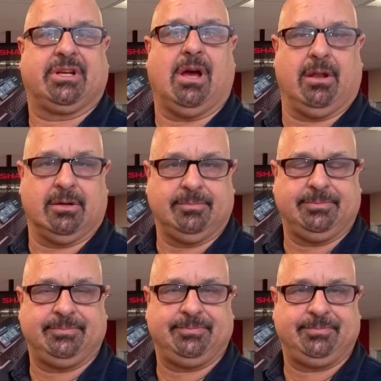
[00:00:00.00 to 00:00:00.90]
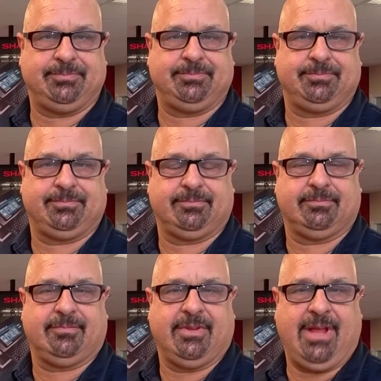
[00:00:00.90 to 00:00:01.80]
the color.
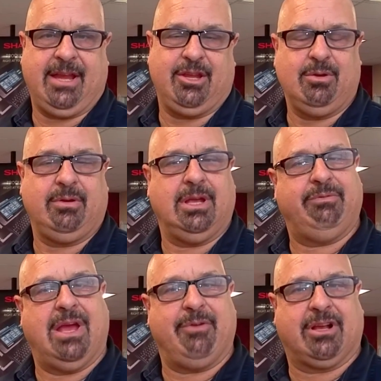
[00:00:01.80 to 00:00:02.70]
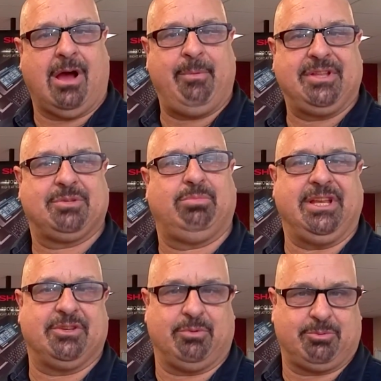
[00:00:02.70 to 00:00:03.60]
Thank you. If you have any comments,
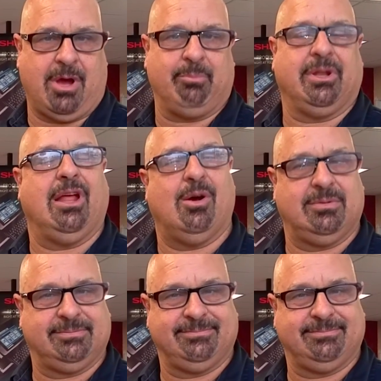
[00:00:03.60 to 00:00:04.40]
please respond below.